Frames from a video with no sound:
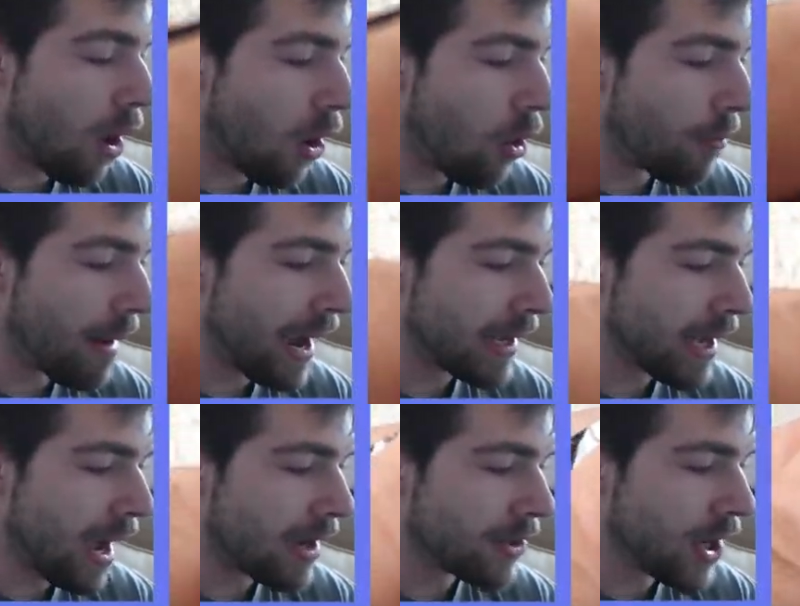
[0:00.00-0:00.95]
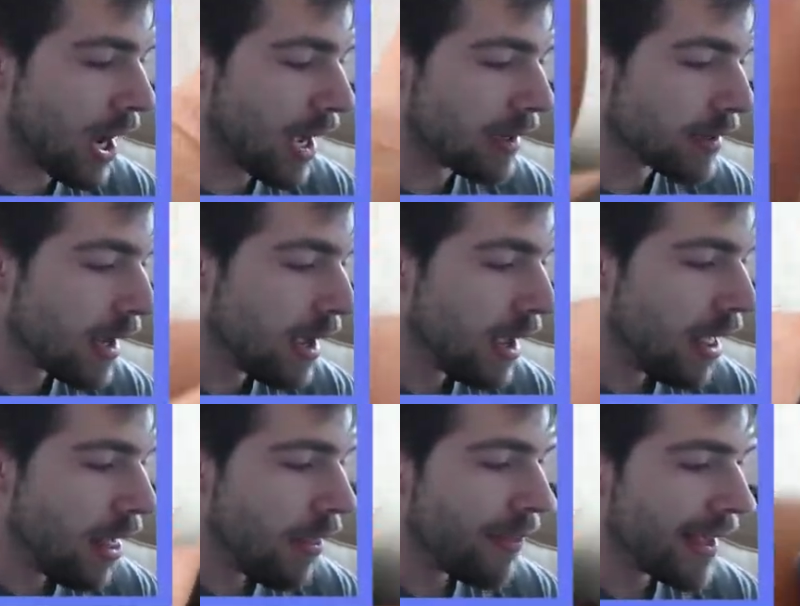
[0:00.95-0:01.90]
Oh my gosh, guys.
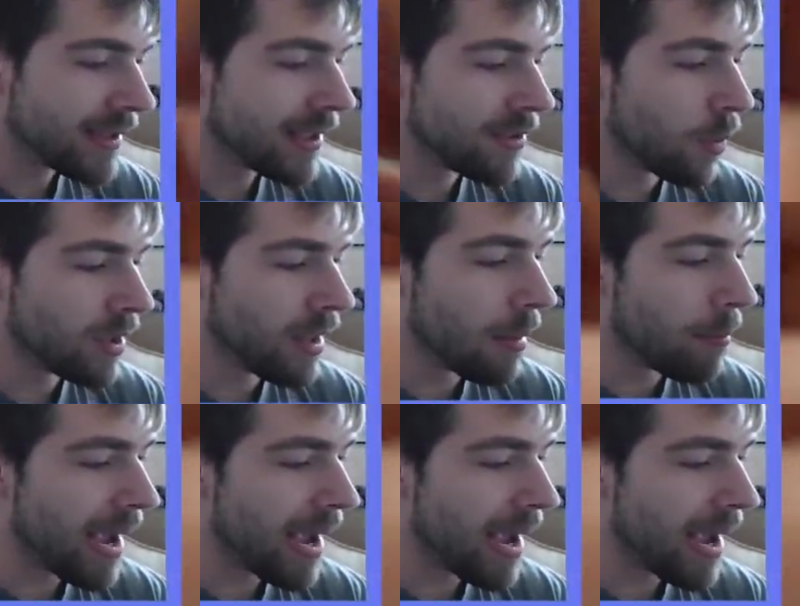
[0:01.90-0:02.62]
This is one of the